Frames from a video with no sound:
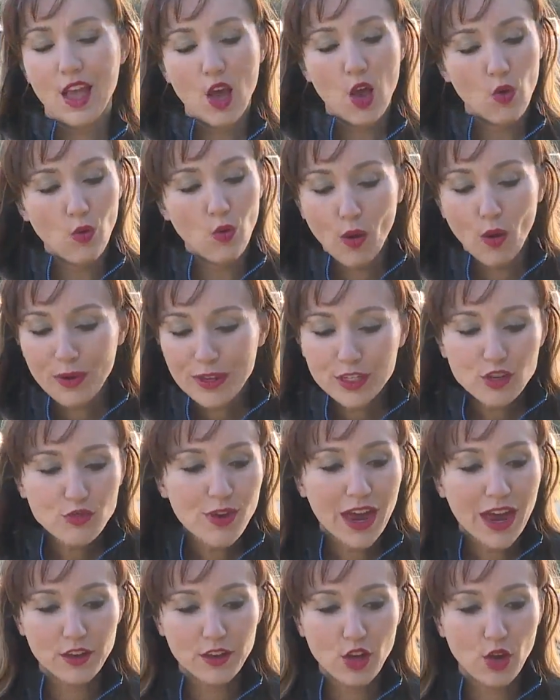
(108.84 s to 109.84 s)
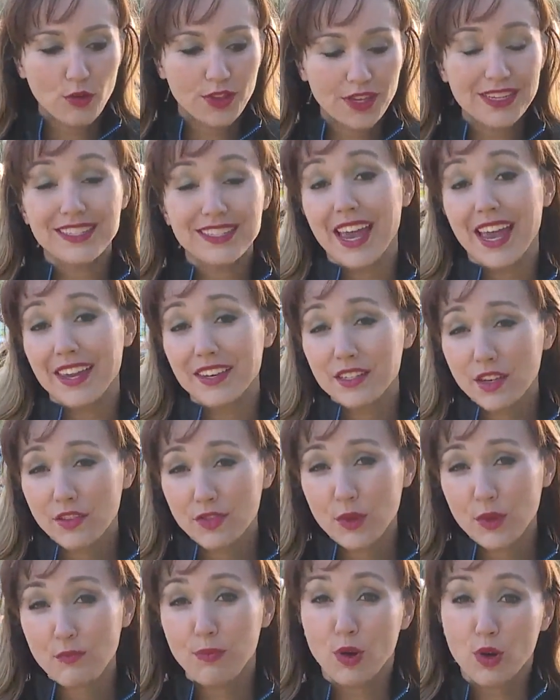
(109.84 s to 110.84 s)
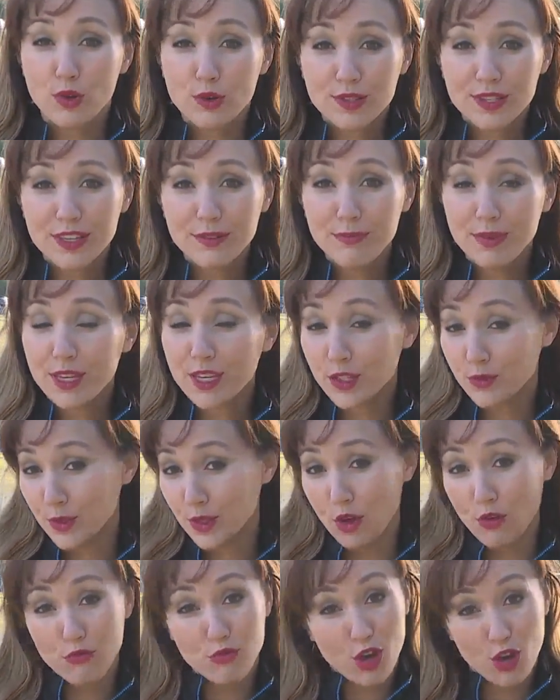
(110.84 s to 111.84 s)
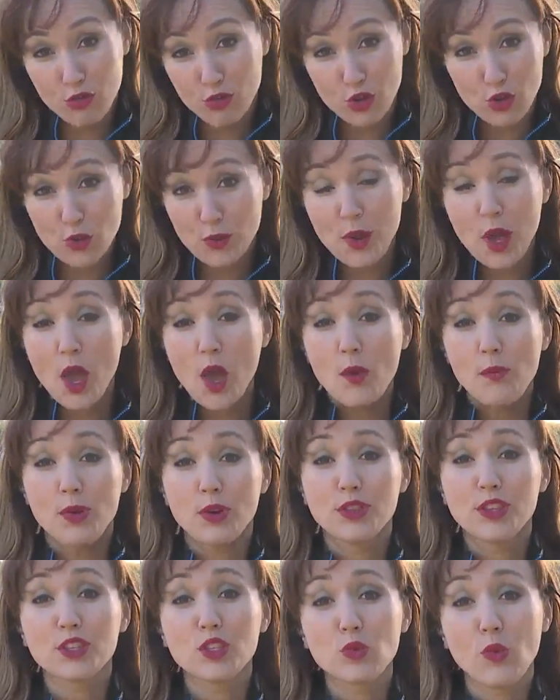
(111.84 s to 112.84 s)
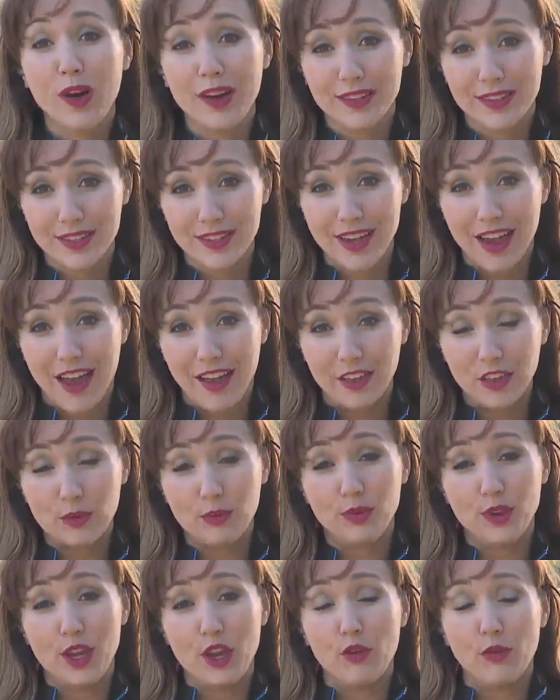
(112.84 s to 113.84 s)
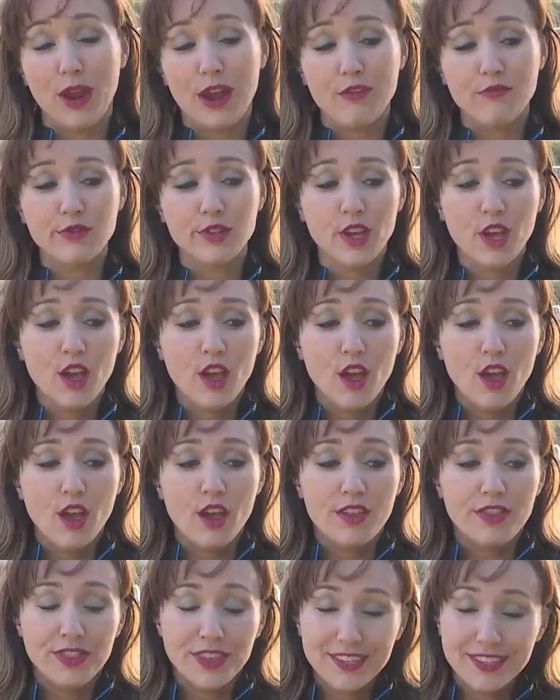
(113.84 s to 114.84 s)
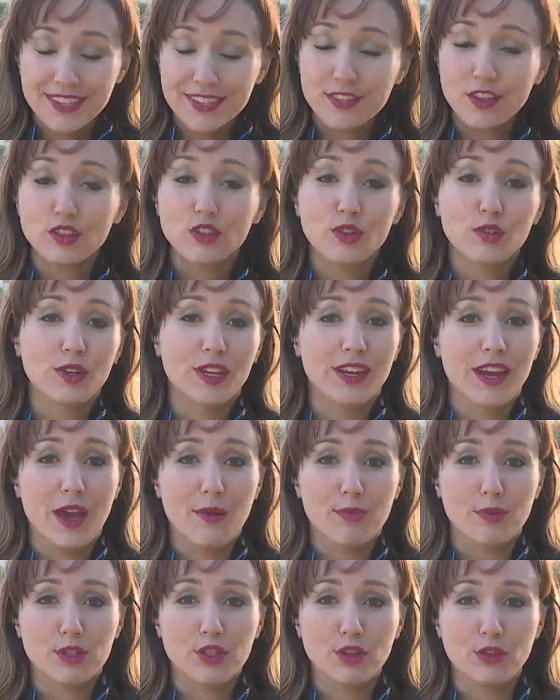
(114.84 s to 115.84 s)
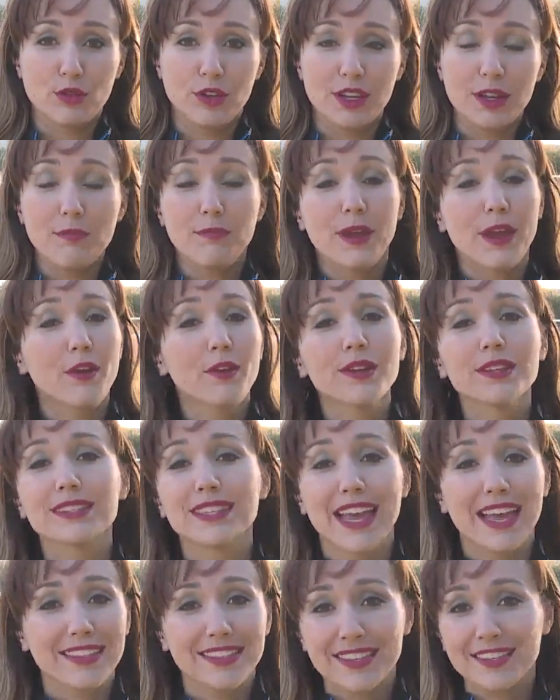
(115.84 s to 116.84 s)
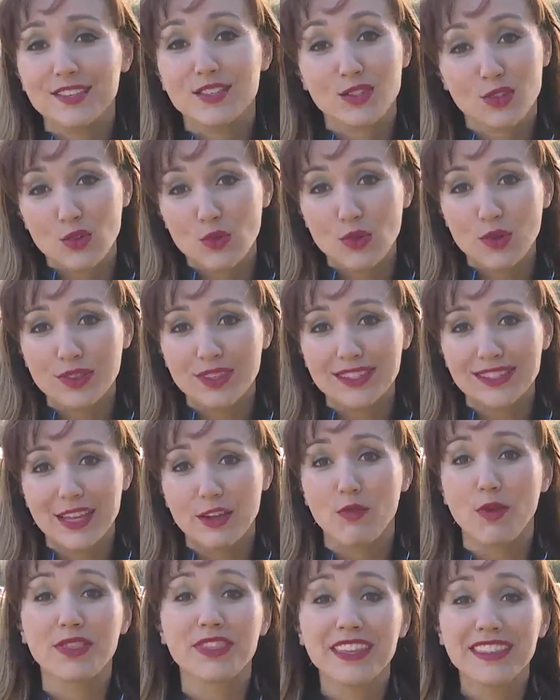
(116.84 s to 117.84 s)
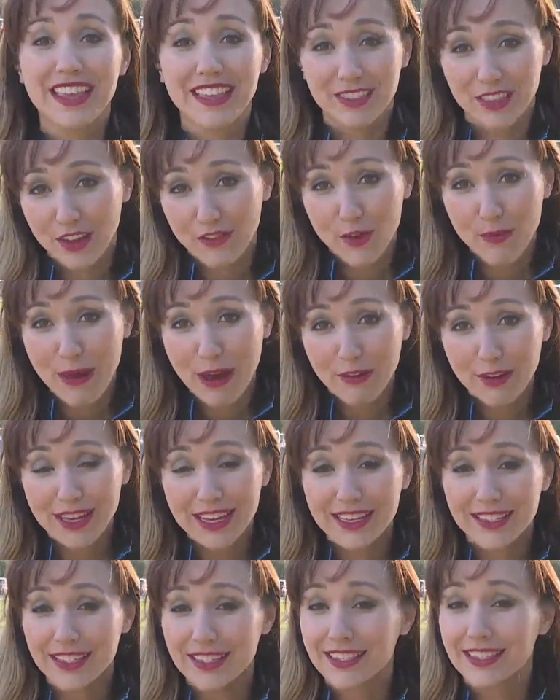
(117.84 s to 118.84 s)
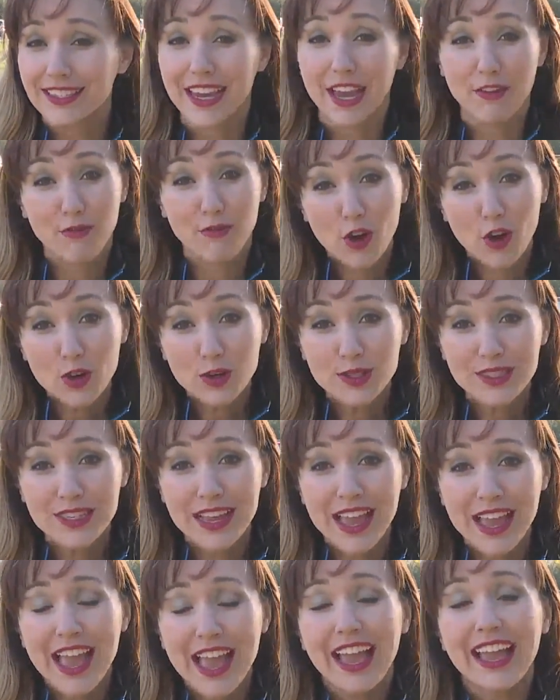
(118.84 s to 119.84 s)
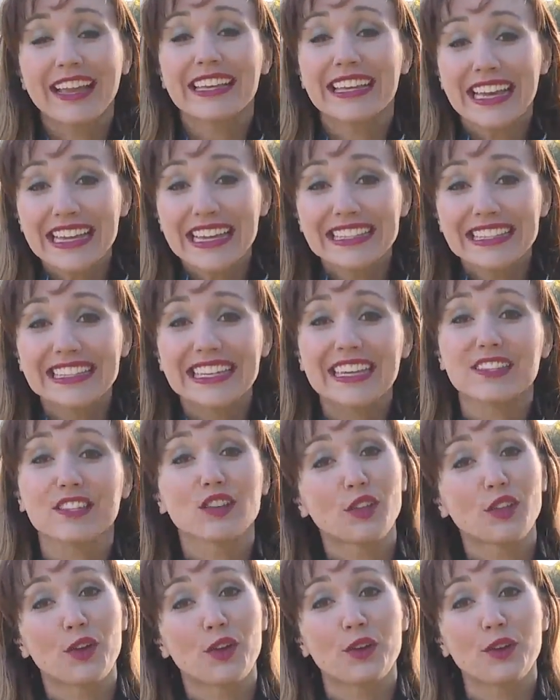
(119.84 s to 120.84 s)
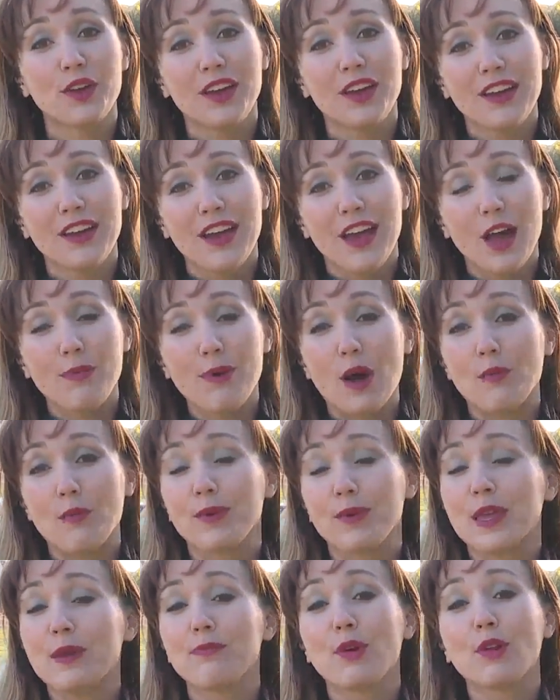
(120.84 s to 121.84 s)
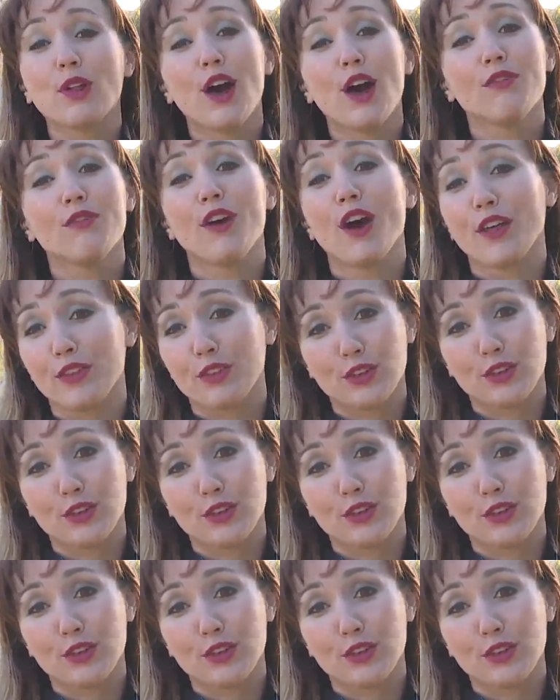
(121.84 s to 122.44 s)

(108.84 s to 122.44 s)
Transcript: While we do not know the intent of the person because we don't know who put the swastika on the playground, this is a learning opportunity. And parents at this school, they say one thing they love about it is it's diverse and kids get to learn about people of other